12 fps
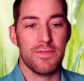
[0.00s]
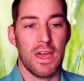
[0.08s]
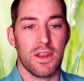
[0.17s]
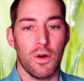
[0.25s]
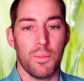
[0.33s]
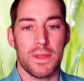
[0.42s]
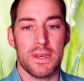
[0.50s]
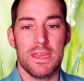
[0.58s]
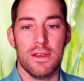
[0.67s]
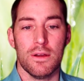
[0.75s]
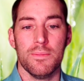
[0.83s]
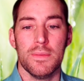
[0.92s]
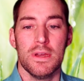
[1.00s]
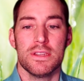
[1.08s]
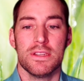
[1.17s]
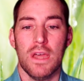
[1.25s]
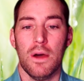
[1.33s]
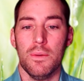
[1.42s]
open here.
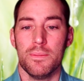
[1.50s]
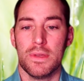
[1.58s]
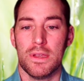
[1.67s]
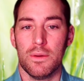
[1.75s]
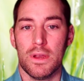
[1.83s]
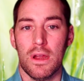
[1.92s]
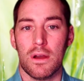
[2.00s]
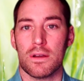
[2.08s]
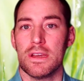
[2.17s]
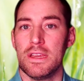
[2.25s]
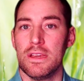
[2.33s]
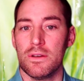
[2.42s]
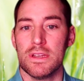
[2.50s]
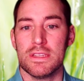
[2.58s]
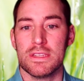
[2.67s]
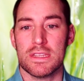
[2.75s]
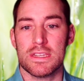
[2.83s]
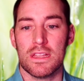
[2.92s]
So here we are. Here is
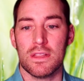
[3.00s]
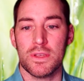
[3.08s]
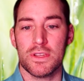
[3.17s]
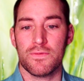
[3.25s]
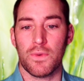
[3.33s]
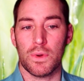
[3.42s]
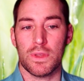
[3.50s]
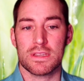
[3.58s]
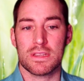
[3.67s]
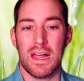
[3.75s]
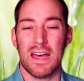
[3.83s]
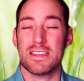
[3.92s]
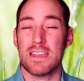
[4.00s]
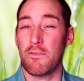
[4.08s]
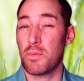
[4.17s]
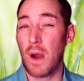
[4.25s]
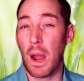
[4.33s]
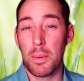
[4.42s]
the syllabus for this class. I've
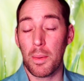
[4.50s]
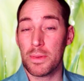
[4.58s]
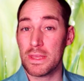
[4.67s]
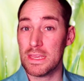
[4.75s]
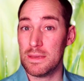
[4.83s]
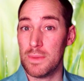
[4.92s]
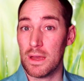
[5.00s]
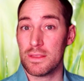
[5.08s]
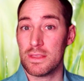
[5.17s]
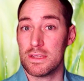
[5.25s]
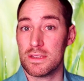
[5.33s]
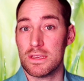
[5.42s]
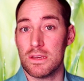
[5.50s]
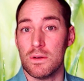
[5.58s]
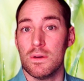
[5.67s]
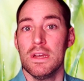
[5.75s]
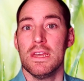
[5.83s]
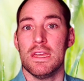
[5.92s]
probably emailed this to you.
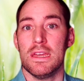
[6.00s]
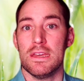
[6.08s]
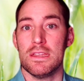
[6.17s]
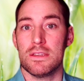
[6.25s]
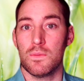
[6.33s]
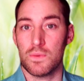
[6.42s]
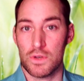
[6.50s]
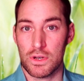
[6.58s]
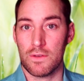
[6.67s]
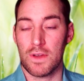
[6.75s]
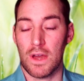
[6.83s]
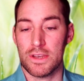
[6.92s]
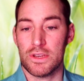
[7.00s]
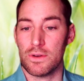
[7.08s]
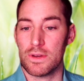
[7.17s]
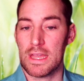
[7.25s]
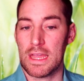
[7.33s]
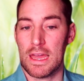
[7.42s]
It should have gone to your
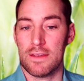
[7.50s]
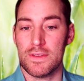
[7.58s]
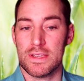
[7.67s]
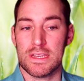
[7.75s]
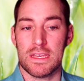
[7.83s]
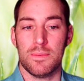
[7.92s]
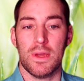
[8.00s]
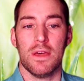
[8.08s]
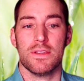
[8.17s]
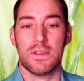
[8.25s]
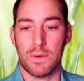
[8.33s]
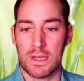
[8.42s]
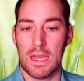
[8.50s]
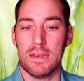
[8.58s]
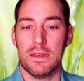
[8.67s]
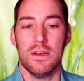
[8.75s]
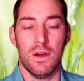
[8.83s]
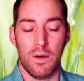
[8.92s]
Canvas email. So again,
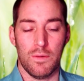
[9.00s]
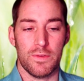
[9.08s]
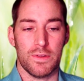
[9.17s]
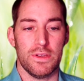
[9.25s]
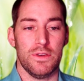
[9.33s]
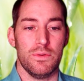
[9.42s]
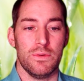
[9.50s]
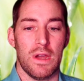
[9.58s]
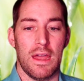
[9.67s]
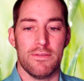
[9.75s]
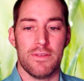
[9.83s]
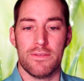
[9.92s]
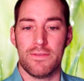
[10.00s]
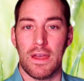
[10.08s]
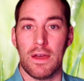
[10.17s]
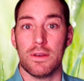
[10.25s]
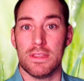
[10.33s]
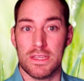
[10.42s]
hopefully you have
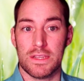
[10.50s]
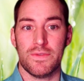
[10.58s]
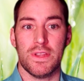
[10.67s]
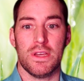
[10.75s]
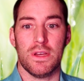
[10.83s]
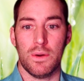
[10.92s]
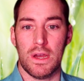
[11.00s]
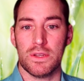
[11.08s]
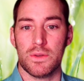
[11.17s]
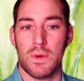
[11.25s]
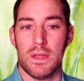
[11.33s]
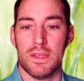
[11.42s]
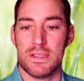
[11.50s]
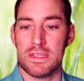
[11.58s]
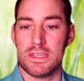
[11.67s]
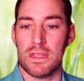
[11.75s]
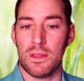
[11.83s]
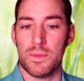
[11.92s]
found this video as well as the
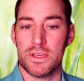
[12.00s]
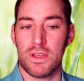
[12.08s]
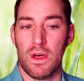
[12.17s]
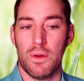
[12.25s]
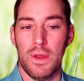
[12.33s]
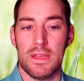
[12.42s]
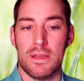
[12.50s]
syllabus already.